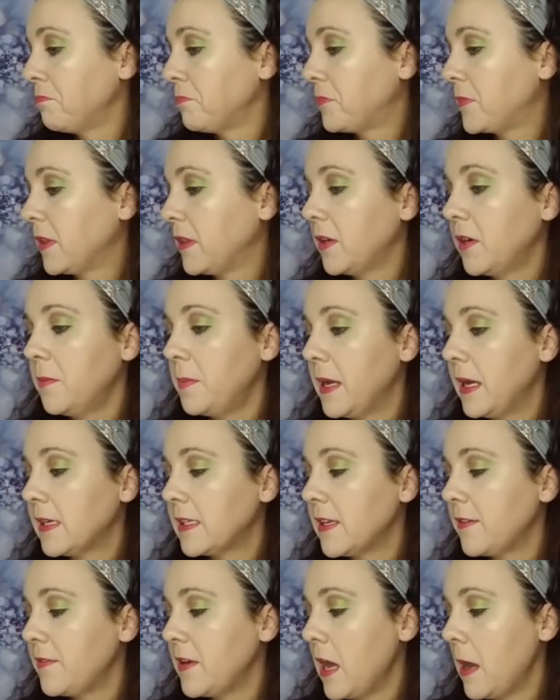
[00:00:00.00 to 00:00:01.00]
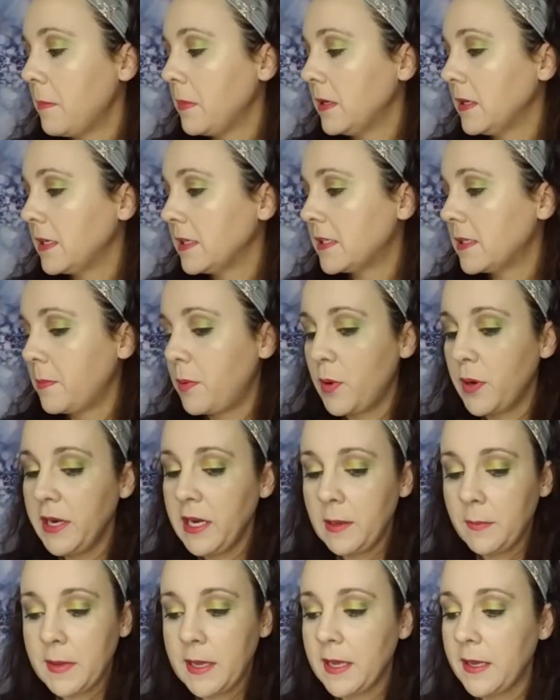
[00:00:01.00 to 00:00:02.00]
the little bags have not been
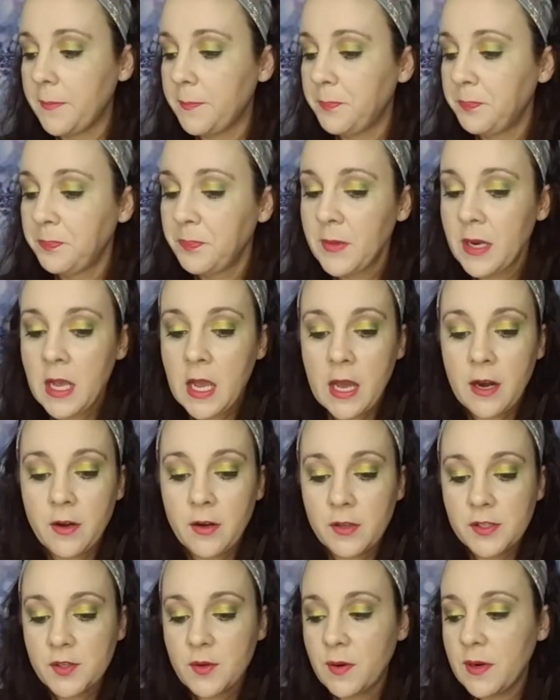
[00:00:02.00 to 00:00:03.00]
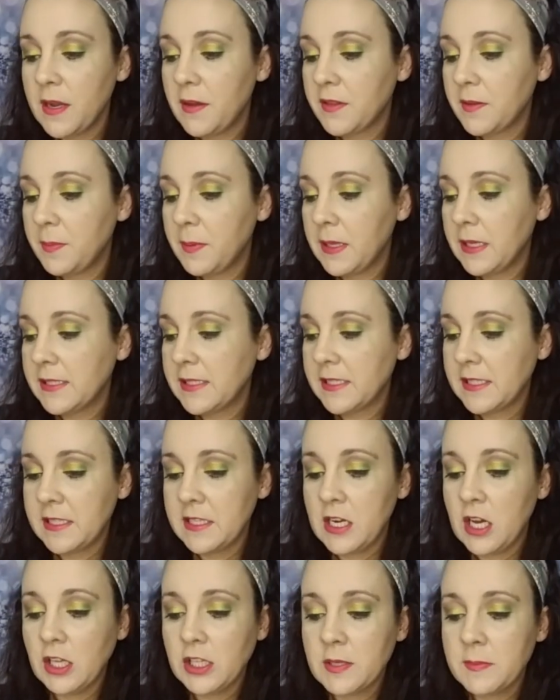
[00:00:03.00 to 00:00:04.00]
disappointing me. I don't know what's going on with the pluses and
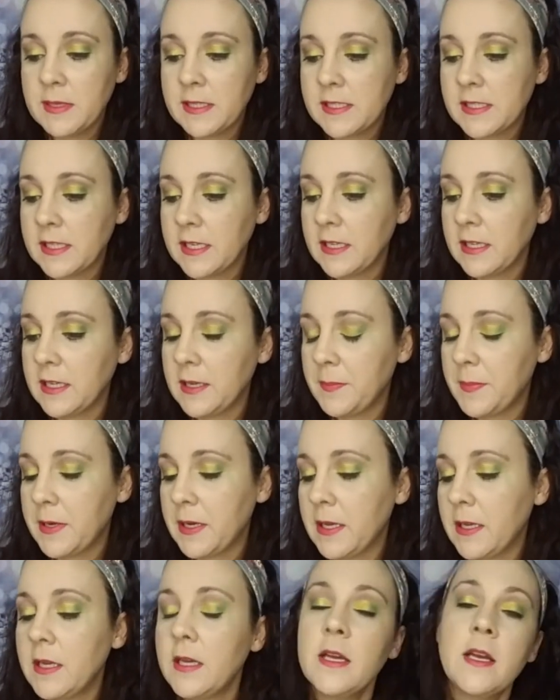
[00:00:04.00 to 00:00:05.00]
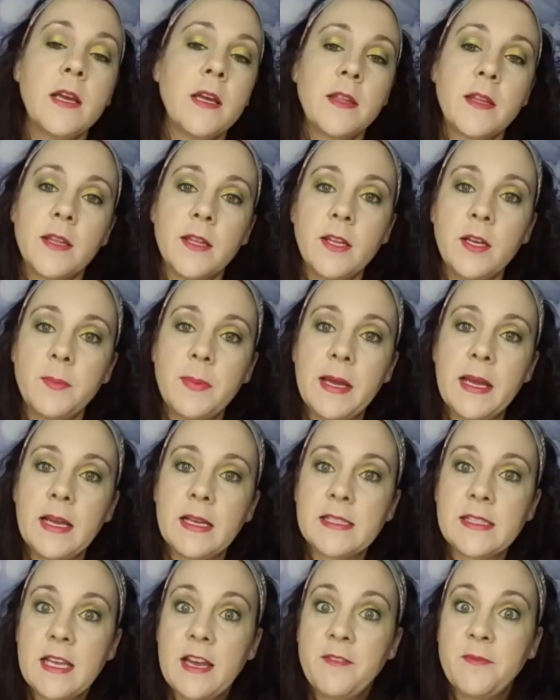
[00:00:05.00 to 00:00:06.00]
the ultimates lately, but the little
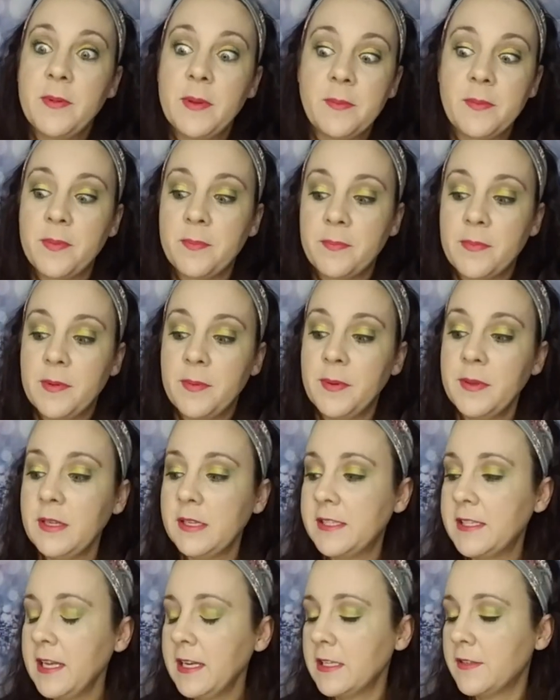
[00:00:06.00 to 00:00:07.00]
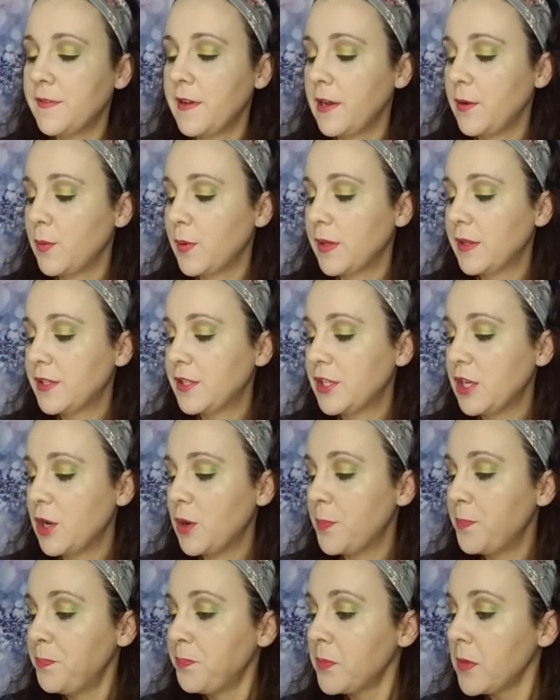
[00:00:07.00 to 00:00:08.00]
bags I've been completely satisfied with.
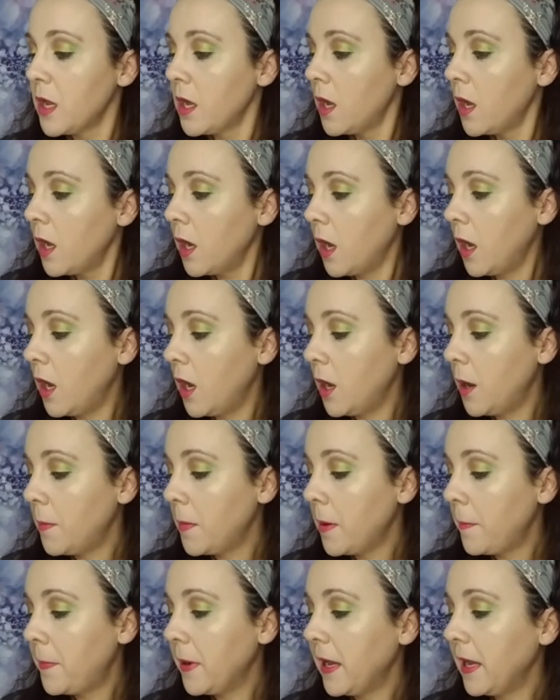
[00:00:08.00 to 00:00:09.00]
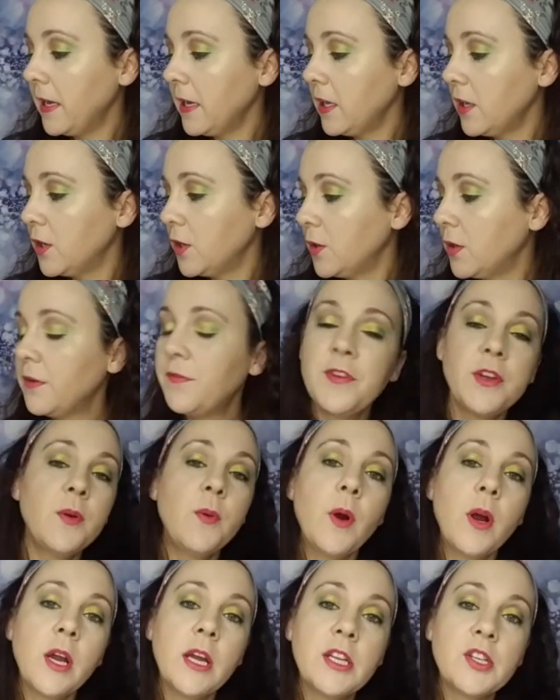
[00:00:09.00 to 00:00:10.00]
So, um, but anywho, if you
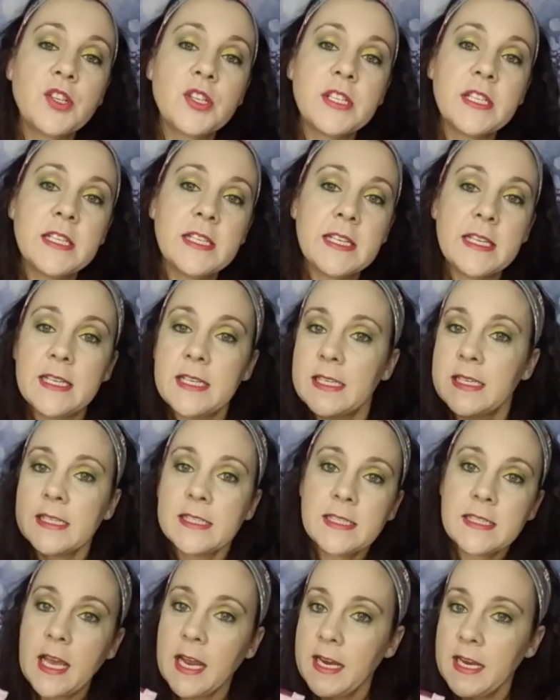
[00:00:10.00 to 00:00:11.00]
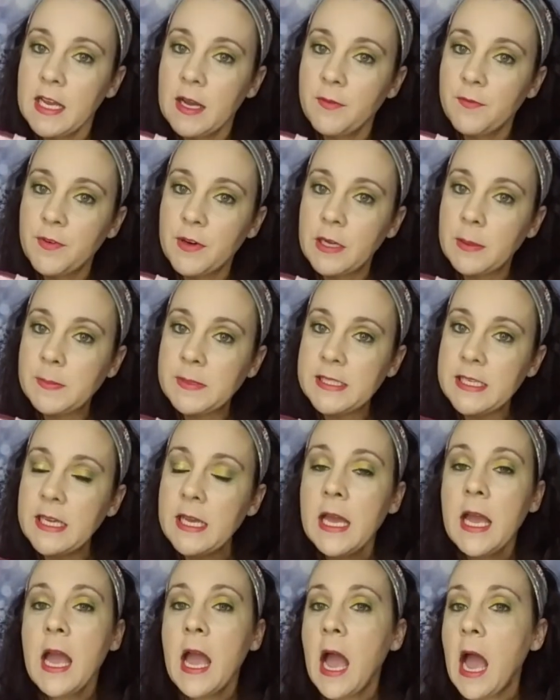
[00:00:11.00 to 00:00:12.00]
are interested in signing up for Ipsy,
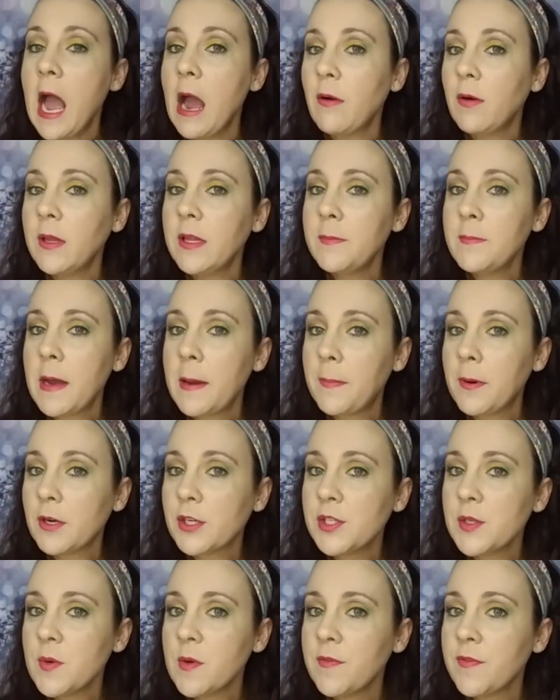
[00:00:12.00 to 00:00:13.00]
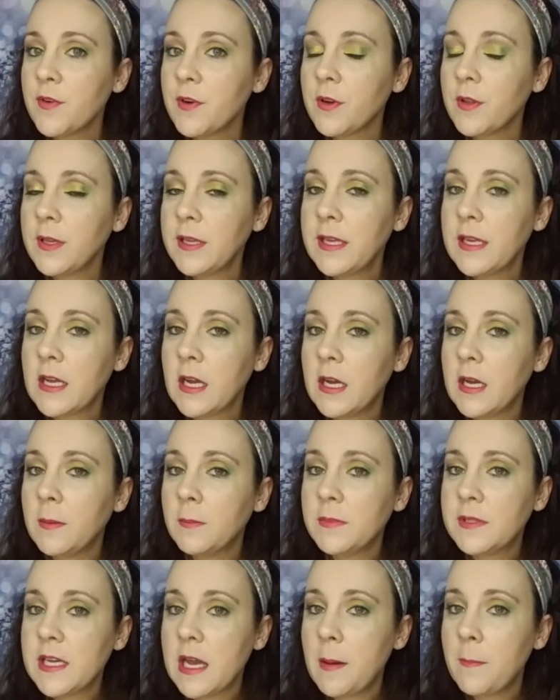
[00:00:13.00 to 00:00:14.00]
I will leave my personal referral link
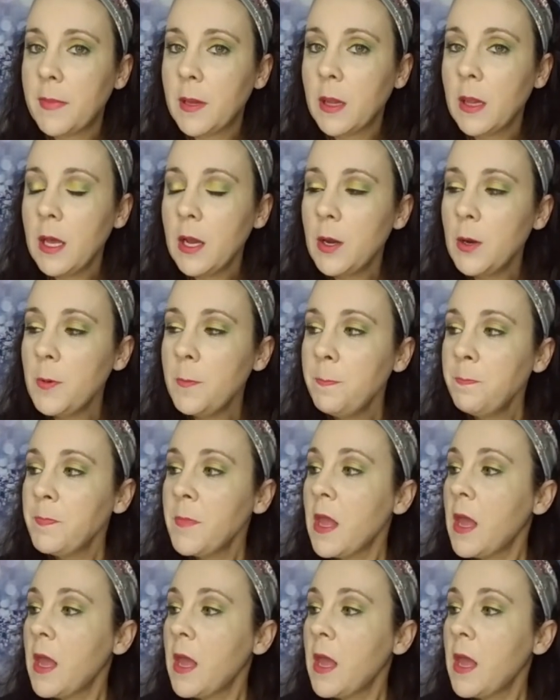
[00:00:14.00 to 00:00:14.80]
um, down below.